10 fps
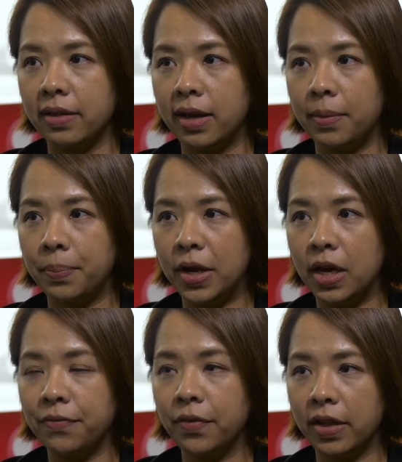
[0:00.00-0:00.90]
they
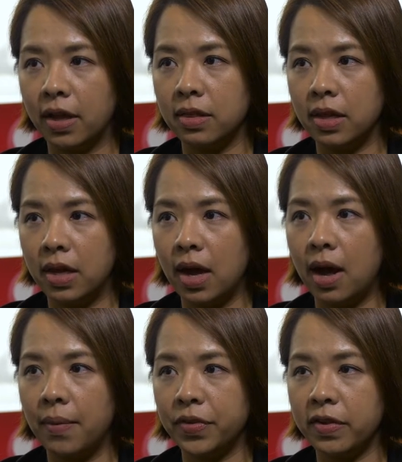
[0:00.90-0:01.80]
believe that
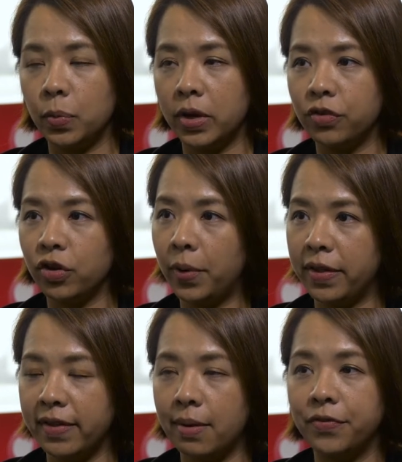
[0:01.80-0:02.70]
this
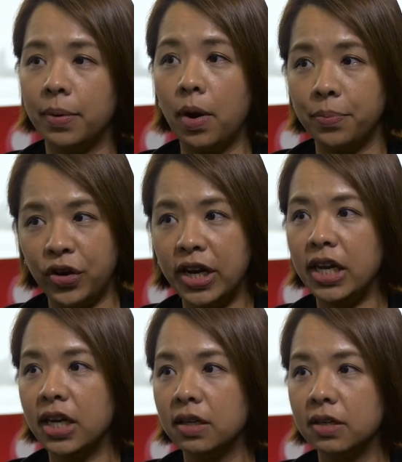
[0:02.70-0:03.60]
100% from
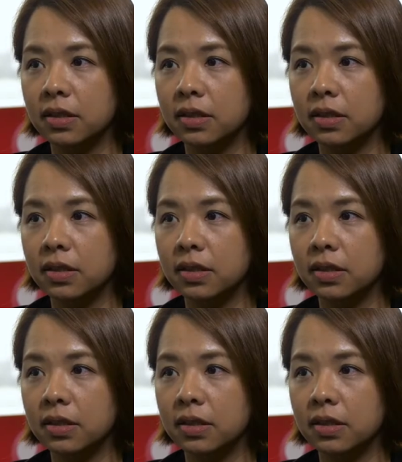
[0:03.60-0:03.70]
Australia.